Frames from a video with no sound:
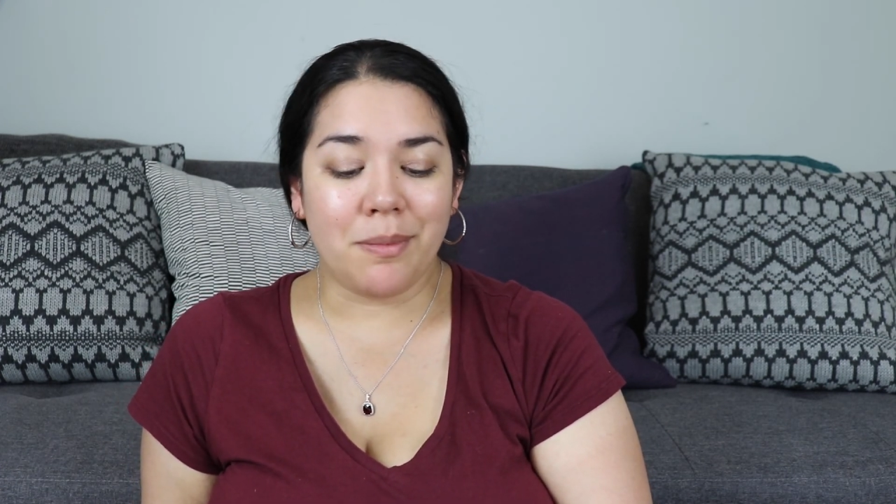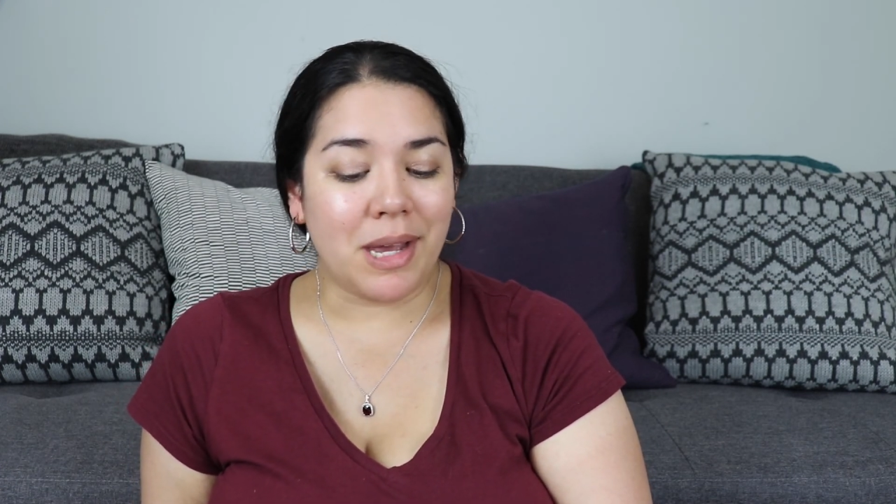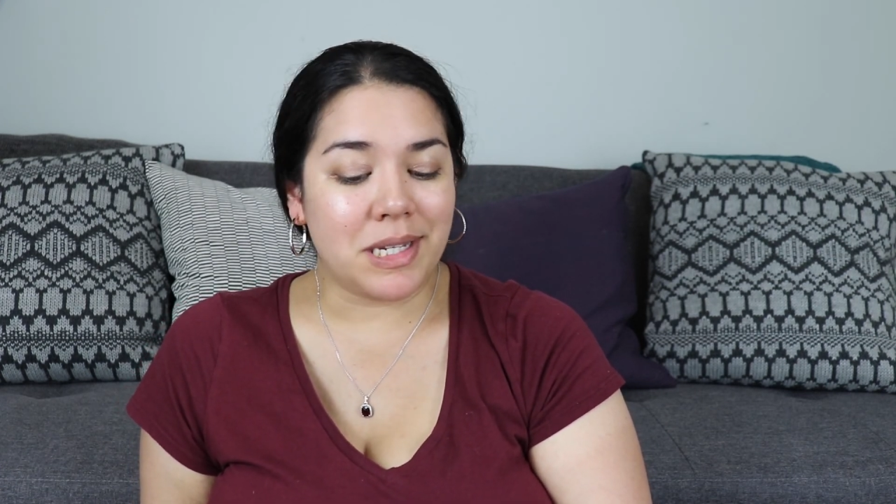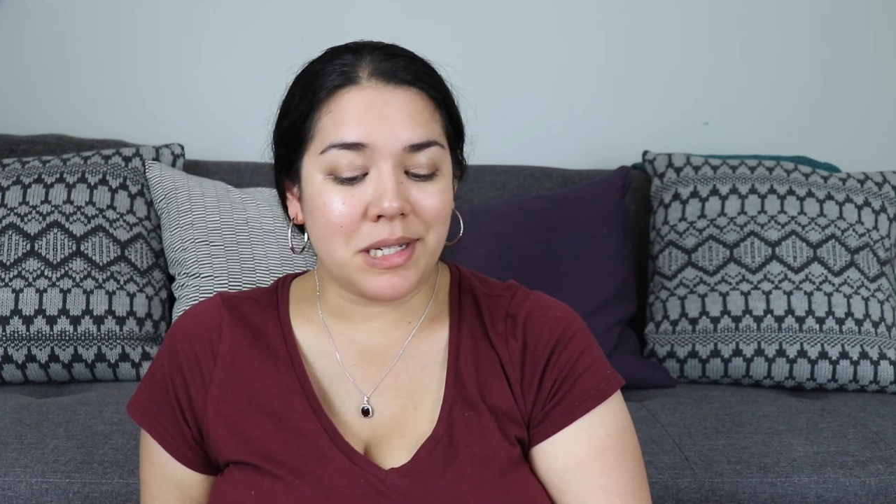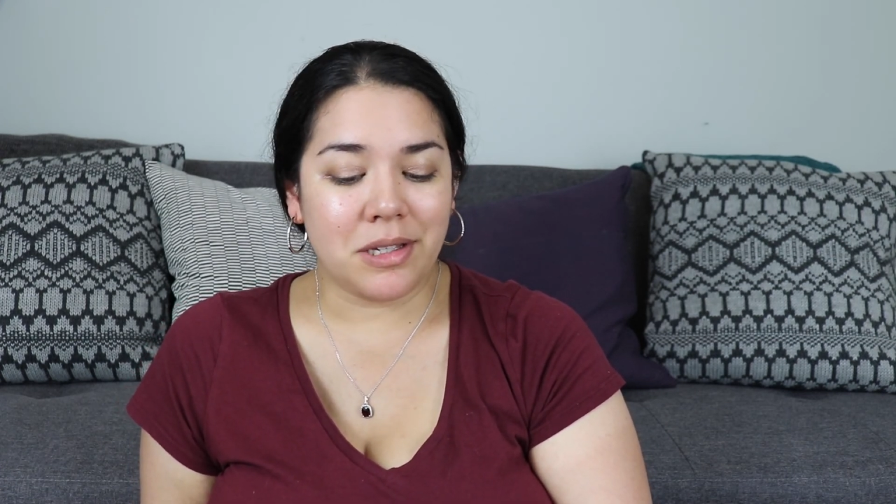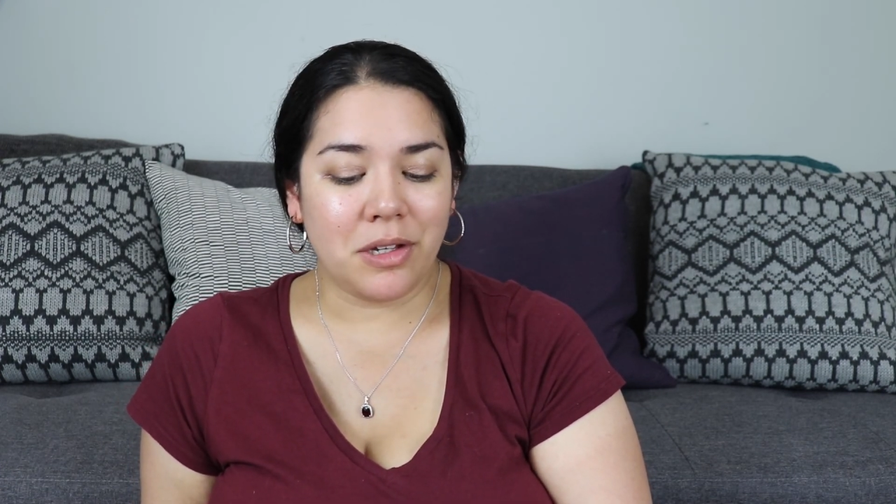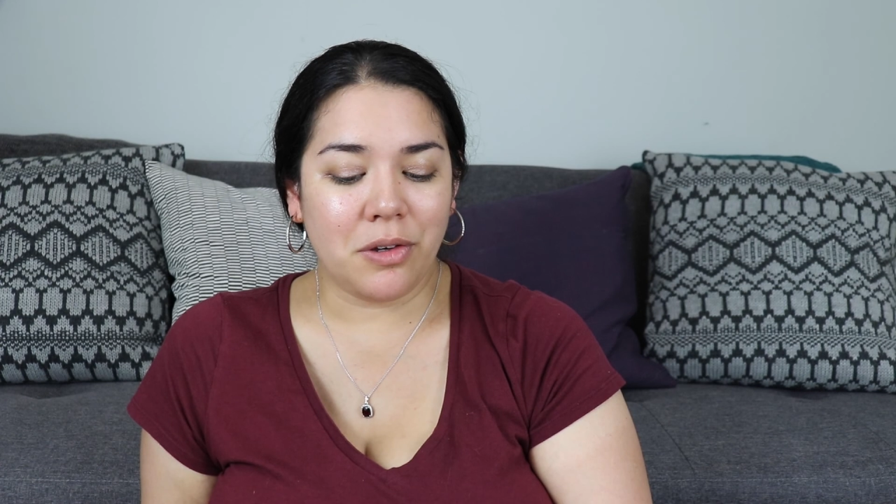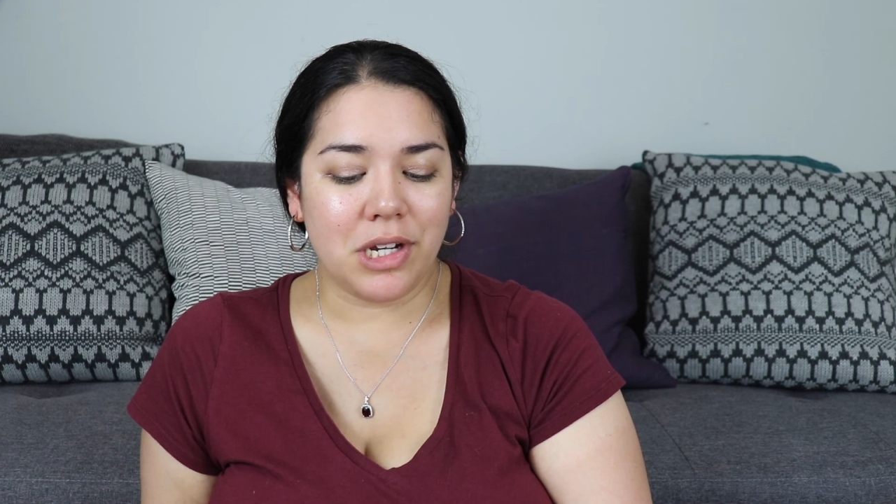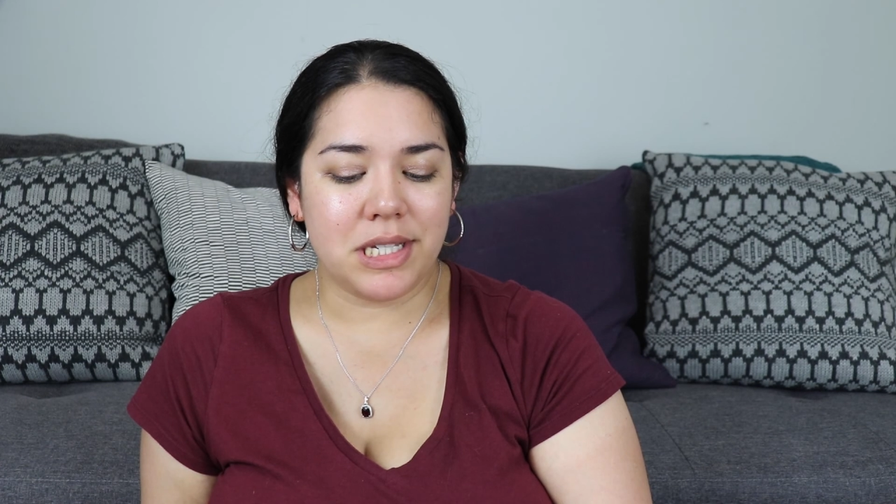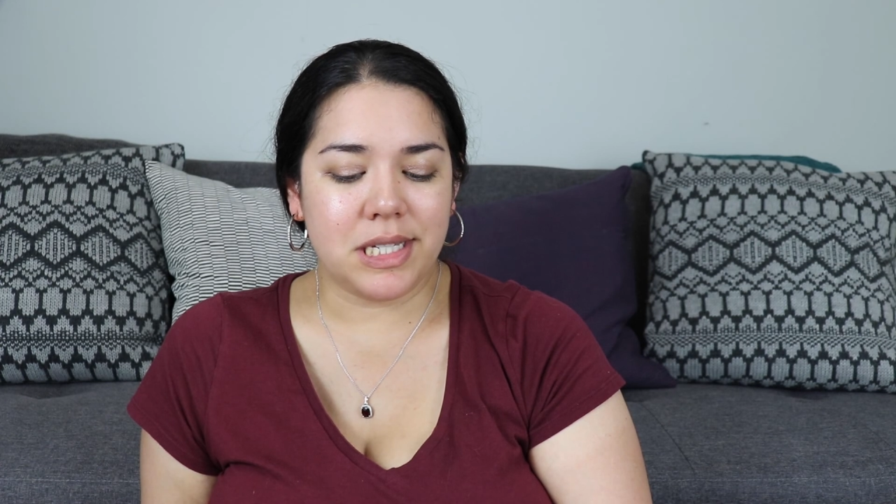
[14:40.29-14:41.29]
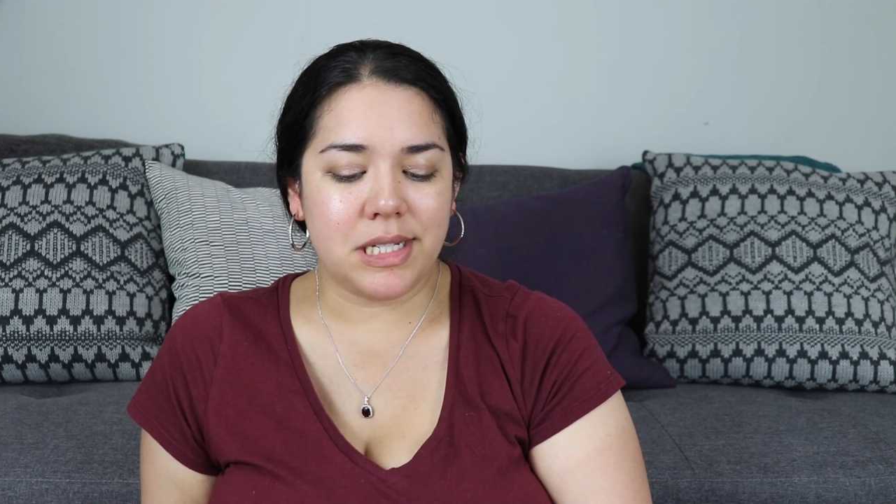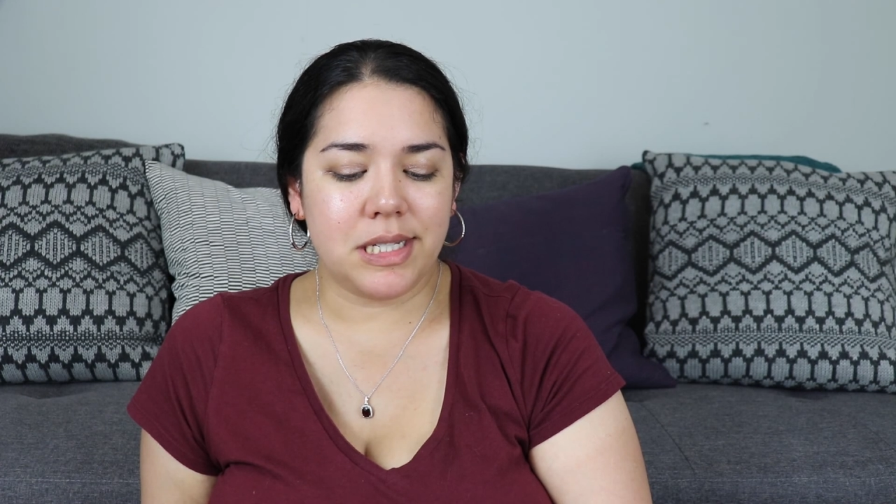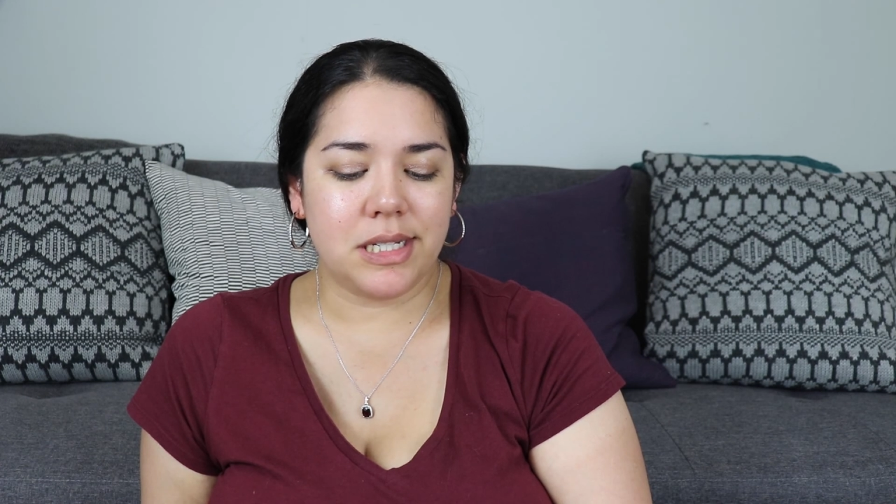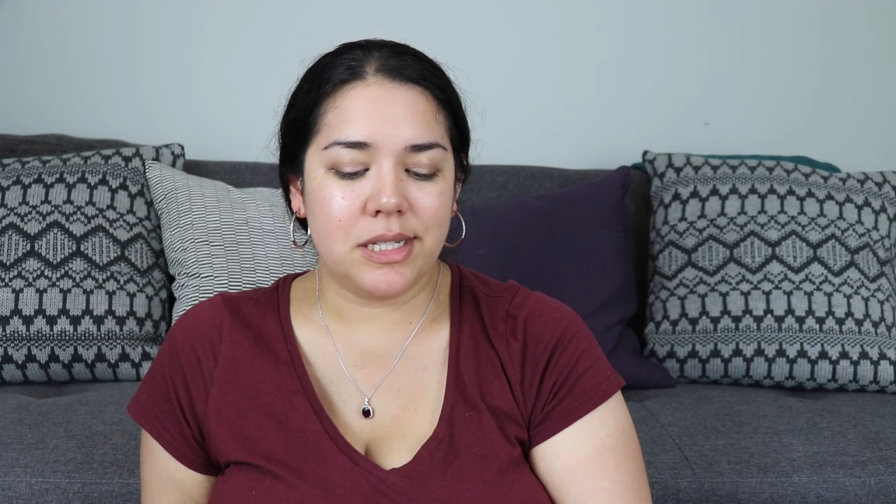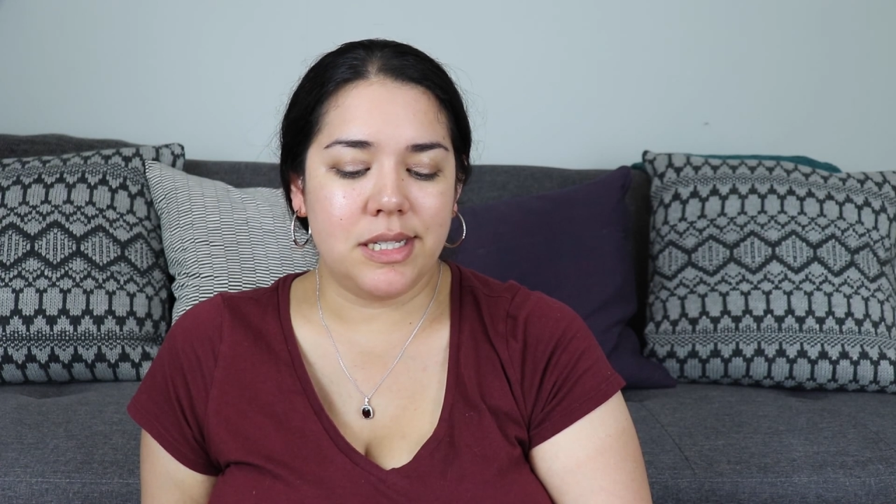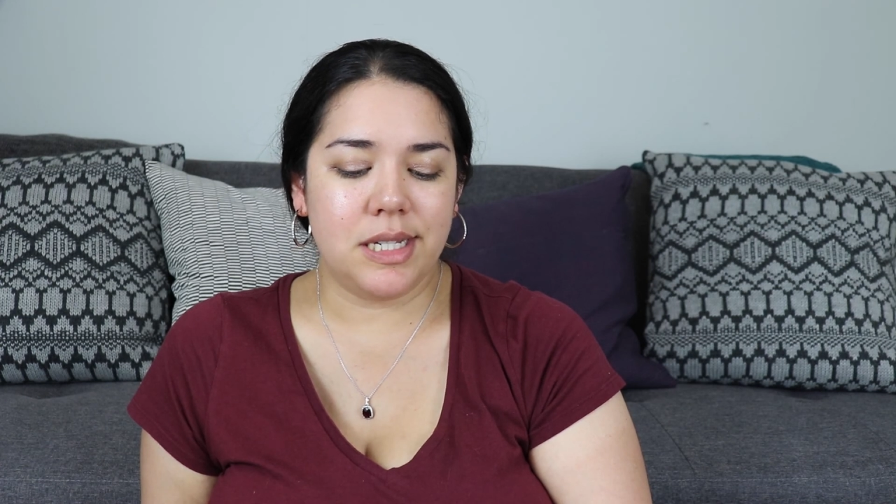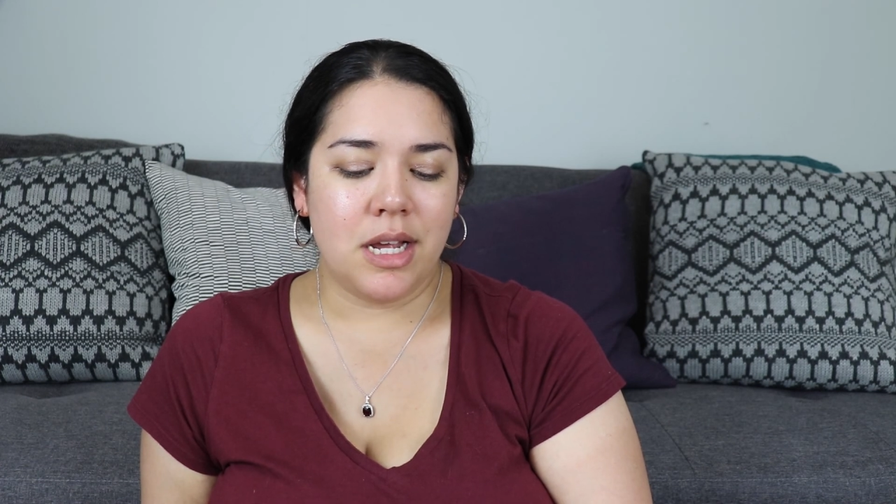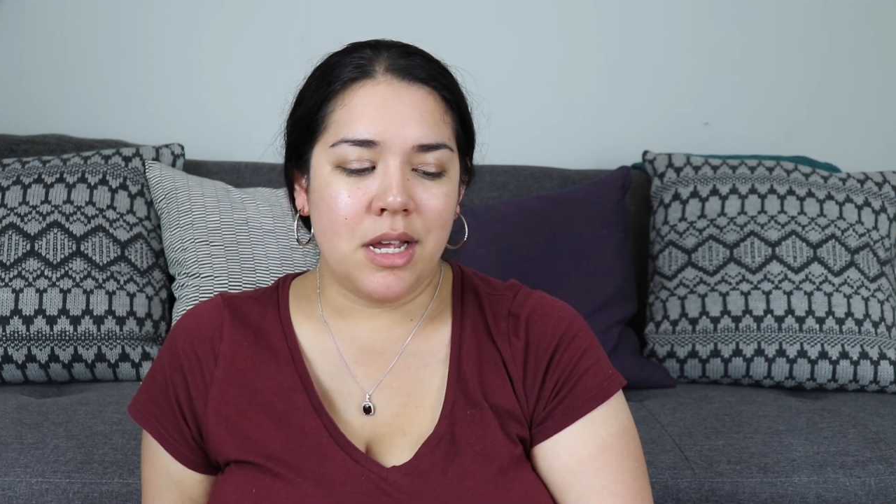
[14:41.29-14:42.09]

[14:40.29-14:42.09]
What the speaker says: masculine creates distance.